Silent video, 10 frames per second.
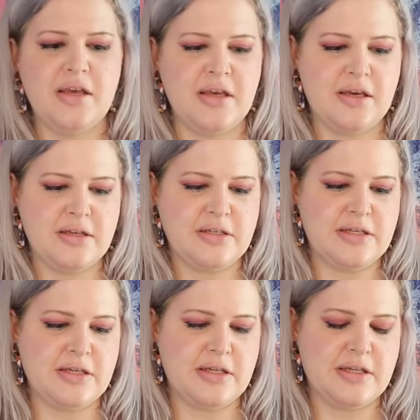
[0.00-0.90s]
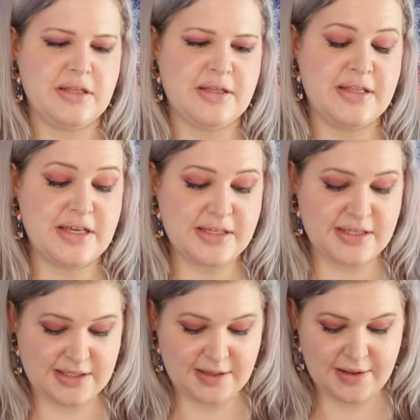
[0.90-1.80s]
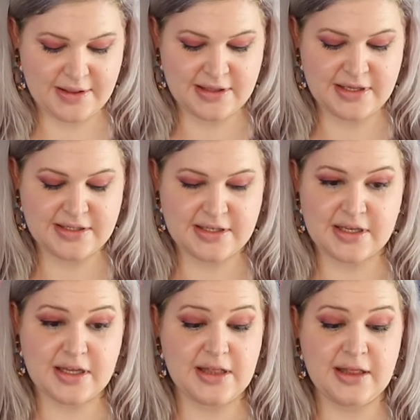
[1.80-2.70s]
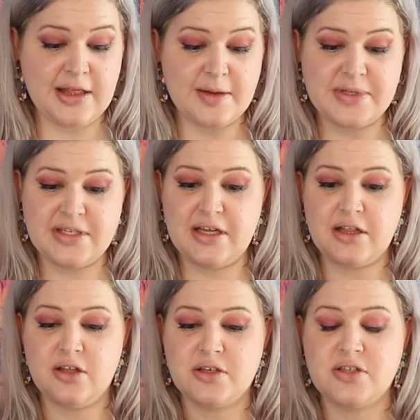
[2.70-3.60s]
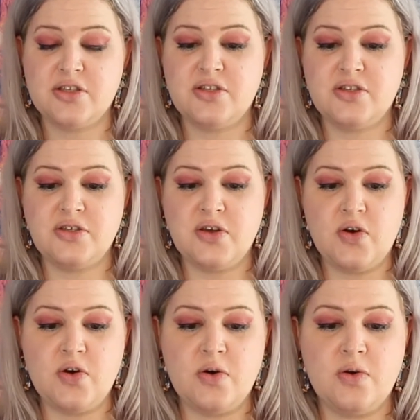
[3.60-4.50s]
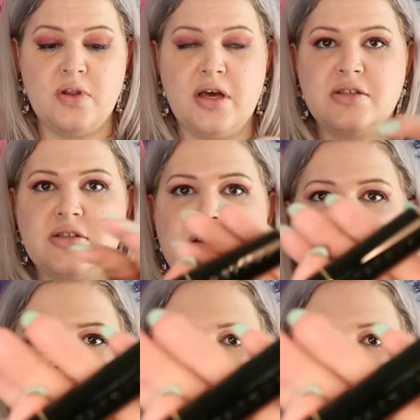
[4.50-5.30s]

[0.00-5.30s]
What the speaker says: And this lipstick looks so luxe. Look at